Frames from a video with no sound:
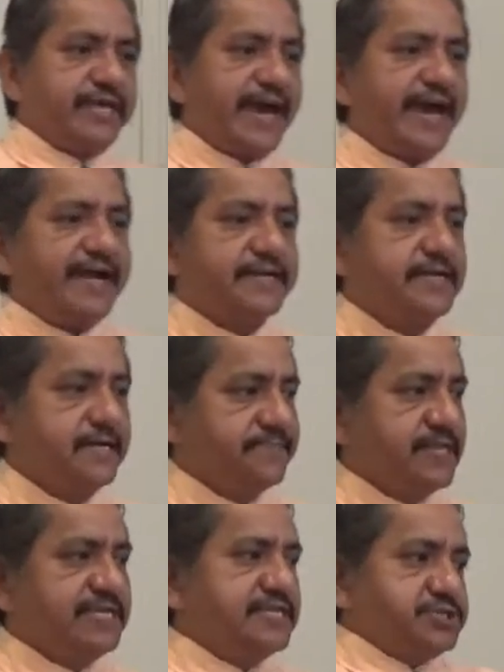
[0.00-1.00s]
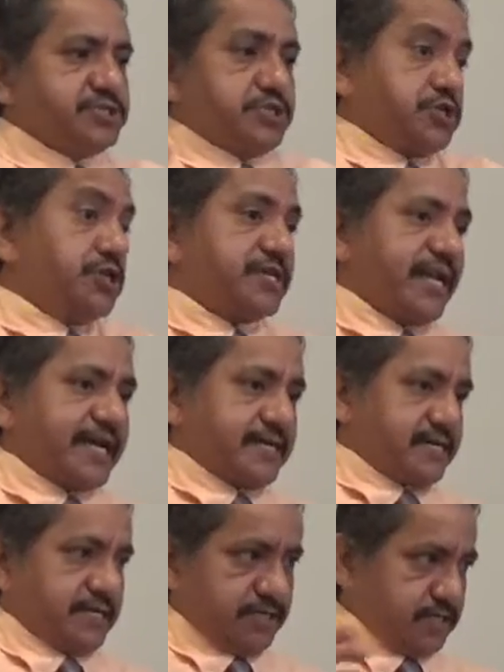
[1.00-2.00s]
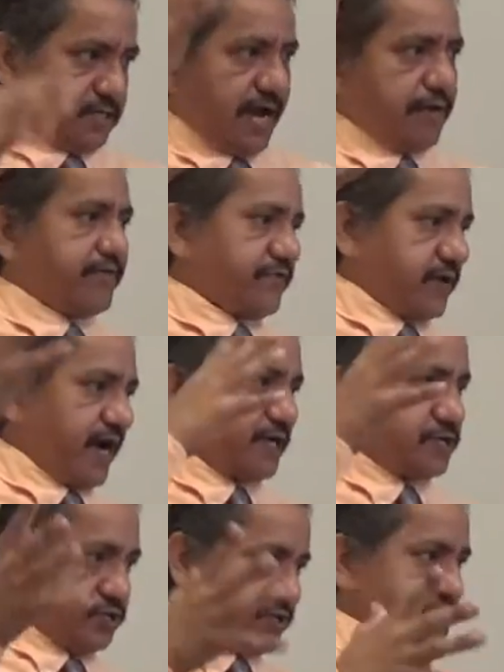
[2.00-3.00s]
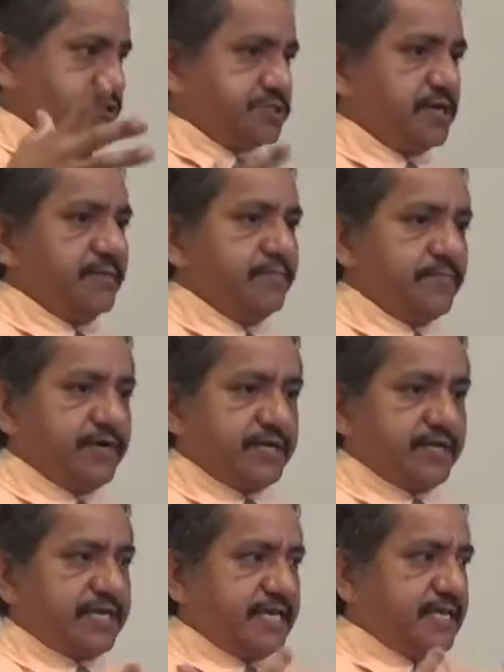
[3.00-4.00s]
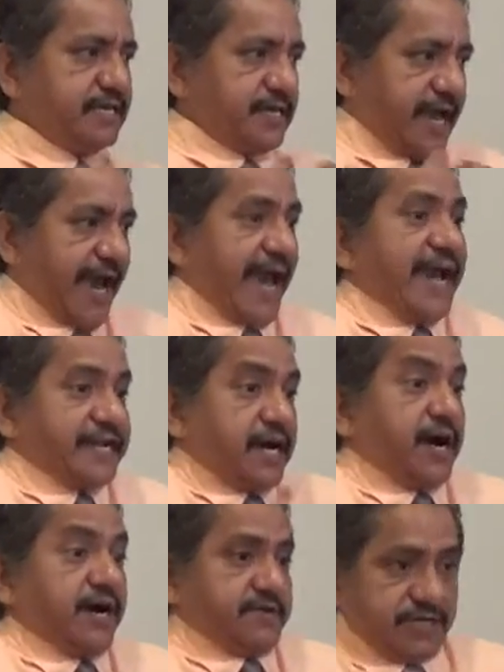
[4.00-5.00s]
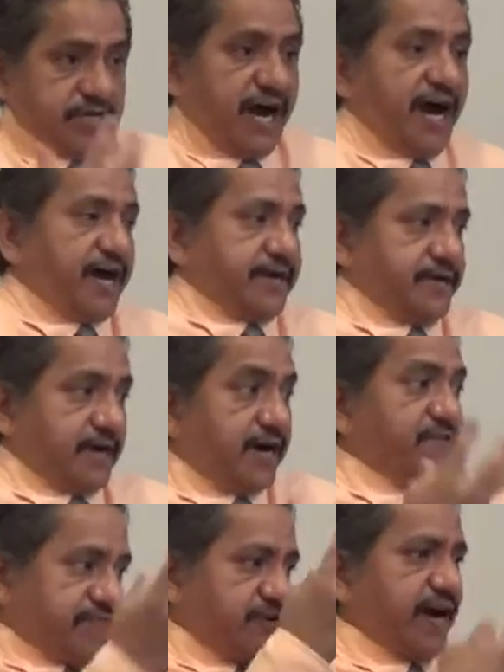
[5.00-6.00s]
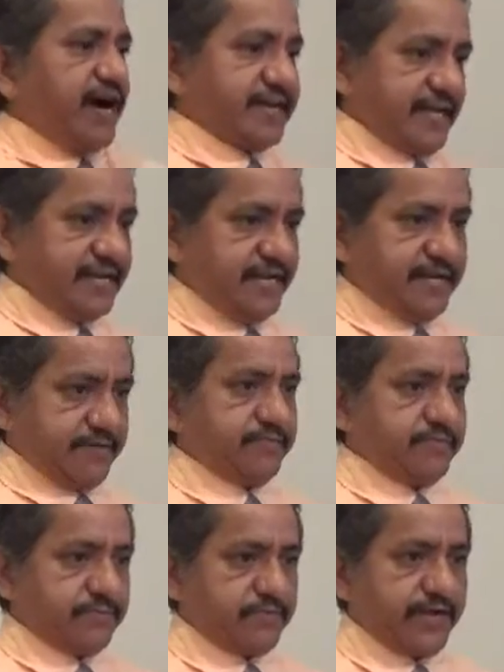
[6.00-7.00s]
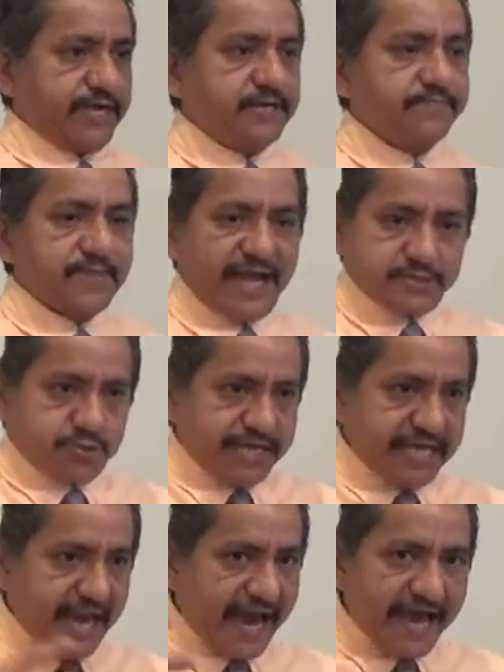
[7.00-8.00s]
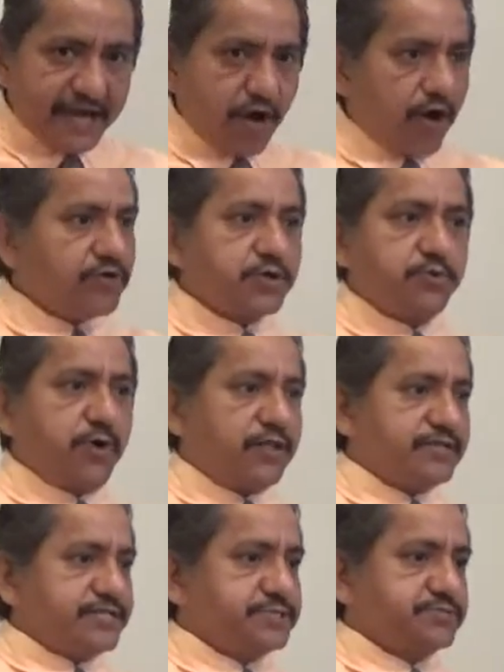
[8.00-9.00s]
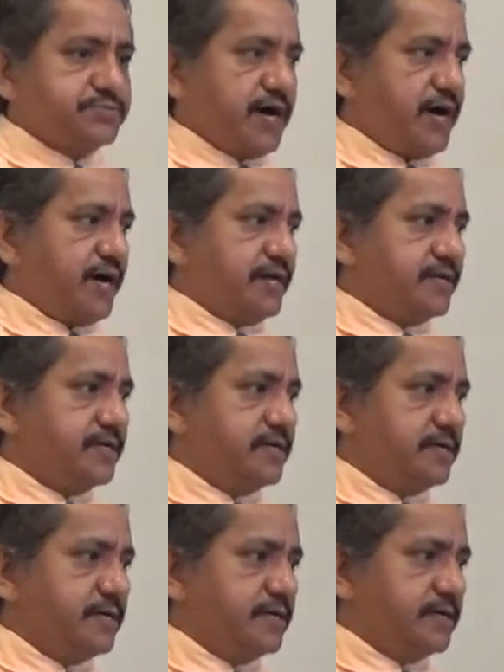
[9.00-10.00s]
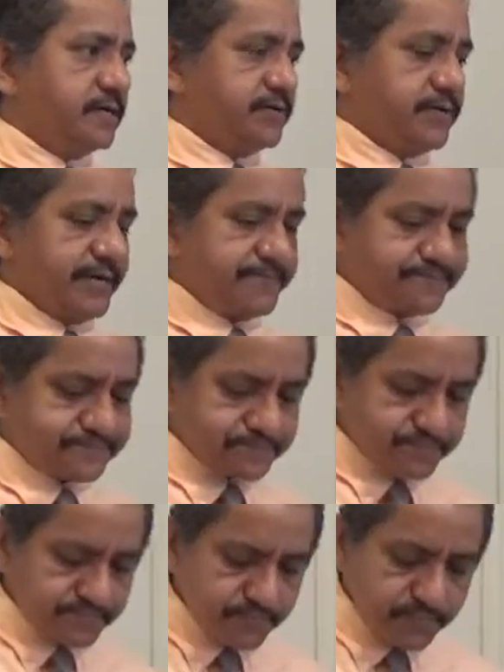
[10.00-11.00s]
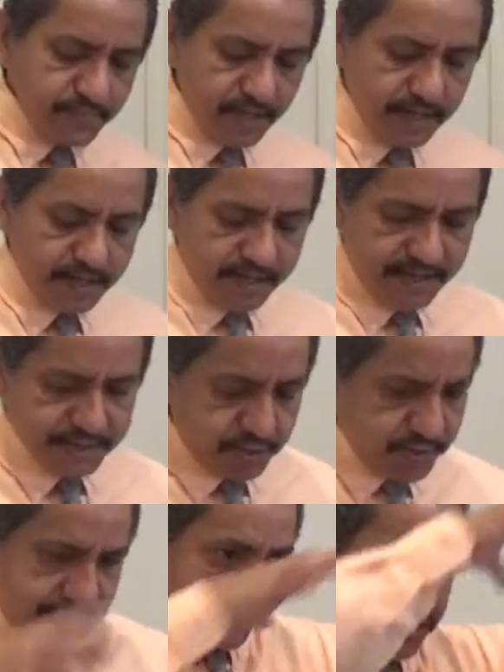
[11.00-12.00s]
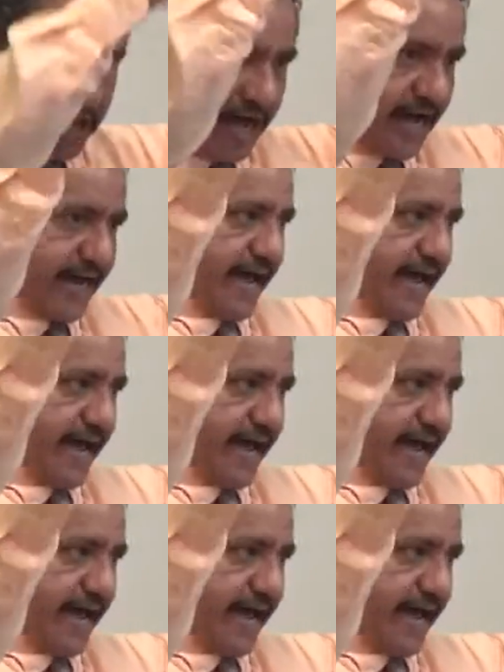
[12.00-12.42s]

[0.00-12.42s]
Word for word: he had, he didn't just look like however God looks, but he had God, of God in him, right? And so he had all the qualities of God, right? And so whatever God